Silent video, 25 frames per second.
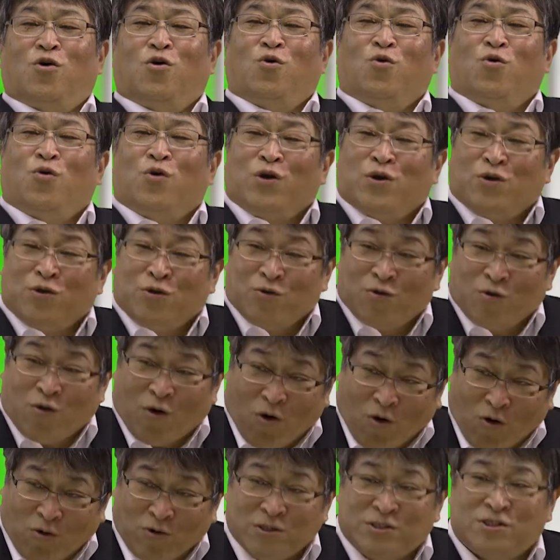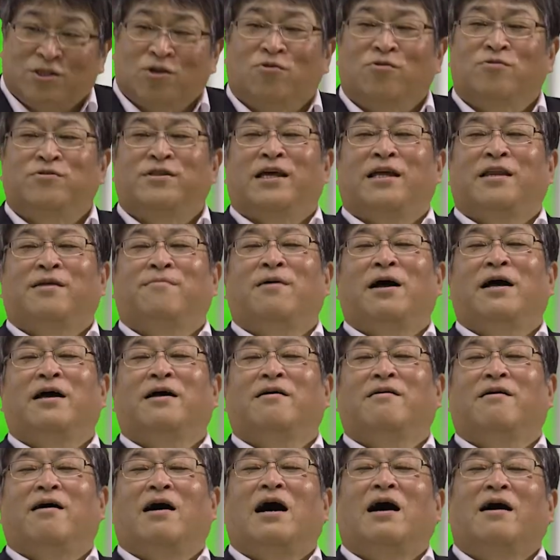We will also
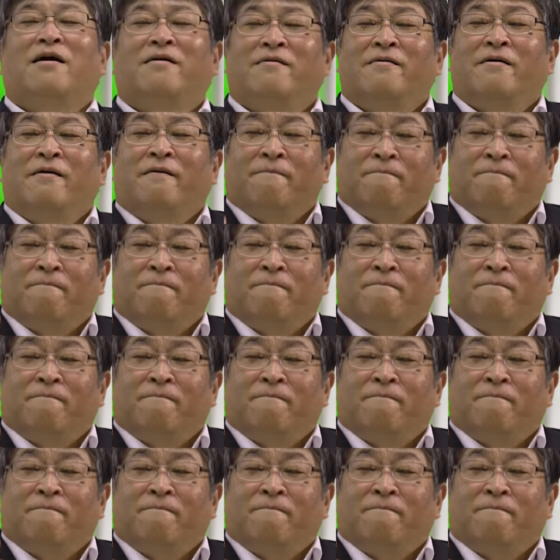deliver a